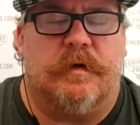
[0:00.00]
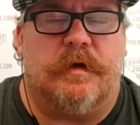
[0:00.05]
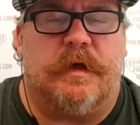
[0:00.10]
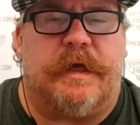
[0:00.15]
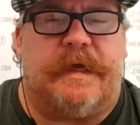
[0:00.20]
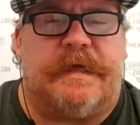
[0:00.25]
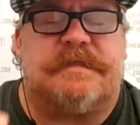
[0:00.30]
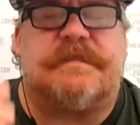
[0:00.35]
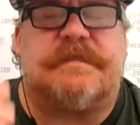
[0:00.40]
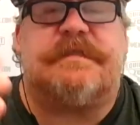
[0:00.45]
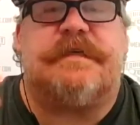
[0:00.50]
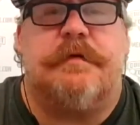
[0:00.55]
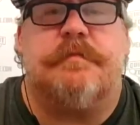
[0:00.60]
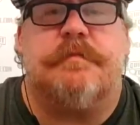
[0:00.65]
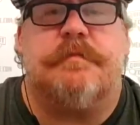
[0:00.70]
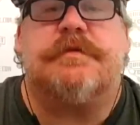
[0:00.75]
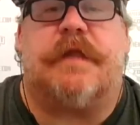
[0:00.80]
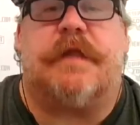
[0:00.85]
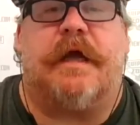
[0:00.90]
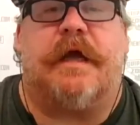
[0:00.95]
it
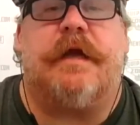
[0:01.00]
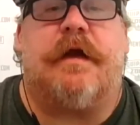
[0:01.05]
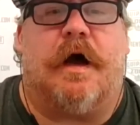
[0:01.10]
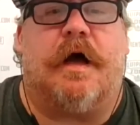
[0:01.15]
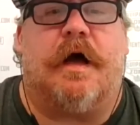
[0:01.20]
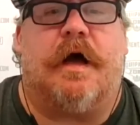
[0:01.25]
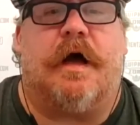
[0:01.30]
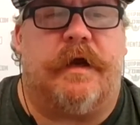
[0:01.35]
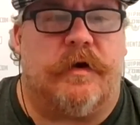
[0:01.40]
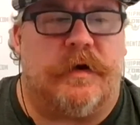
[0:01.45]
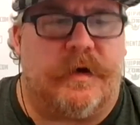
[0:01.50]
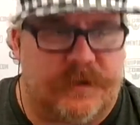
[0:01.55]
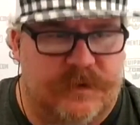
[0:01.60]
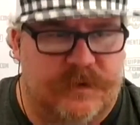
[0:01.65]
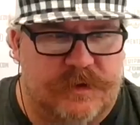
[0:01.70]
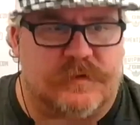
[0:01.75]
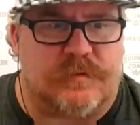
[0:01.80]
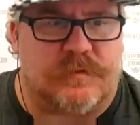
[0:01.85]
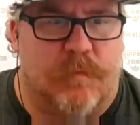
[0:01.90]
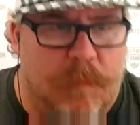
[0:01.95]
seems like Cotton
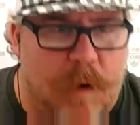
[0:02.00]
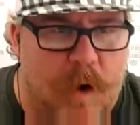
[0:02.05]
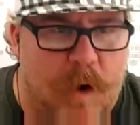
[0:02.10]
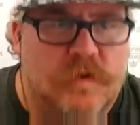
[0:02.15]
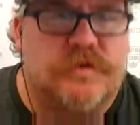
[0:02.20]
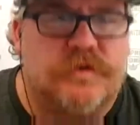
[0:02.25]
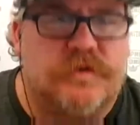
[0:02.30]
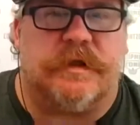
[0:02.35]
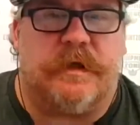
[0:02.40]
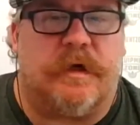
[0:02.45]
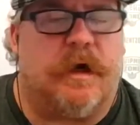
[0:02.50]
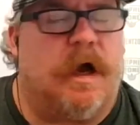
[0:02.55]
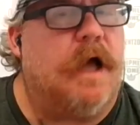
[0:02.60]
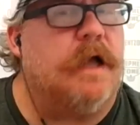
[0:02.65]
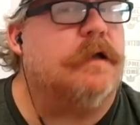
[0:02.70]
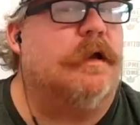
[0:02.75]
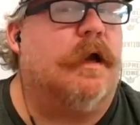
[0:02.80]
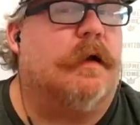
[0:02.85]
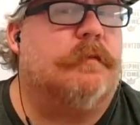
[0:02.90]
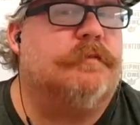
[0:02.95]
Heritage is mostly
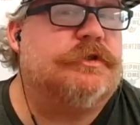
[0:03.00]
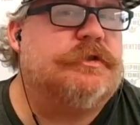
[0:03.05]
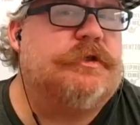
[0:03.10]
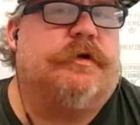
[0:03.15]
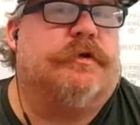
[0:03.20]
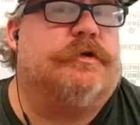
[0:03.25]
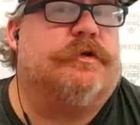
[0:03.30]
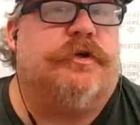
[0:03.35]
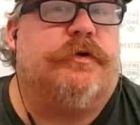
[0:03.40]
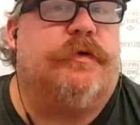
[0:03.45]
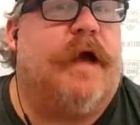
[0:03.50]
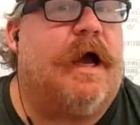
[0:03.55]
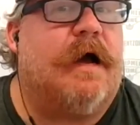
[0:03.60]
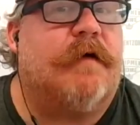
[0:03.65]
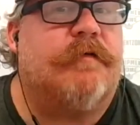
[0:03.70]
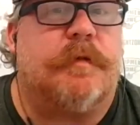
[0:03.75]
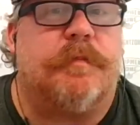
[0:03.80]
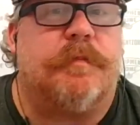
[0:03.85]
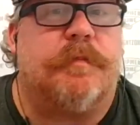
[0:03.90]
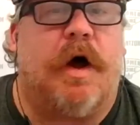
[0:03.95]
cotton. I'm just curious, do you
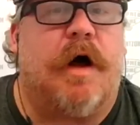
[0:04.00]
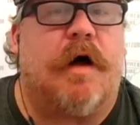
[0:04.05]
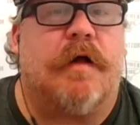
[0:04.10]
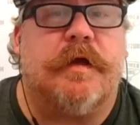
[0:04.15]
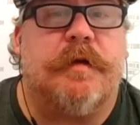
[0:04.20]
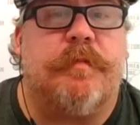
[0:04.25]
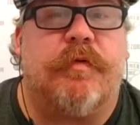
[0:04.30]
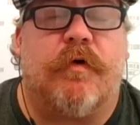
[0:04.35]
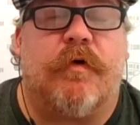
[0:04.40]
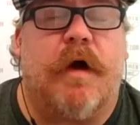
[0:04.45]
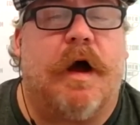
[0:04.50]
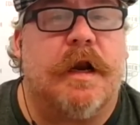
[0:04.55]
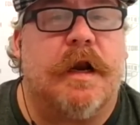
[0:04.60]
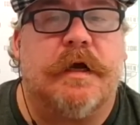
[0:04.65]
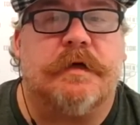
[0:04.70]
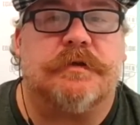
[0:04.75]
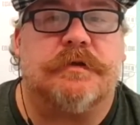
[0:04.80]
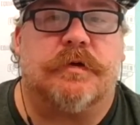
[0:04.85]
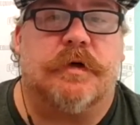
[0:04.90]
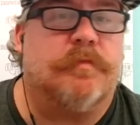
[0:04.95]
have a poly
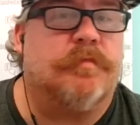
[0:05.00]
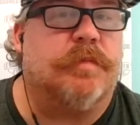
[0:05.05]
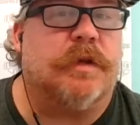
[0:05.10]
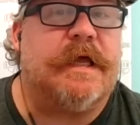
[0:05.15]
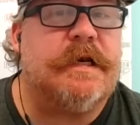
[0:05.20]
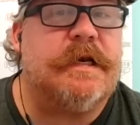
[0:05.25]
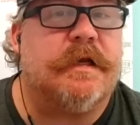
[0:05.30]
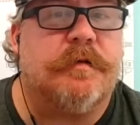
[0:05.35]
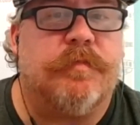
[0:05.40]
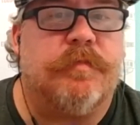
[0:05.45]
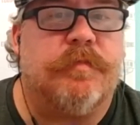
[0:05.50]
product or a blended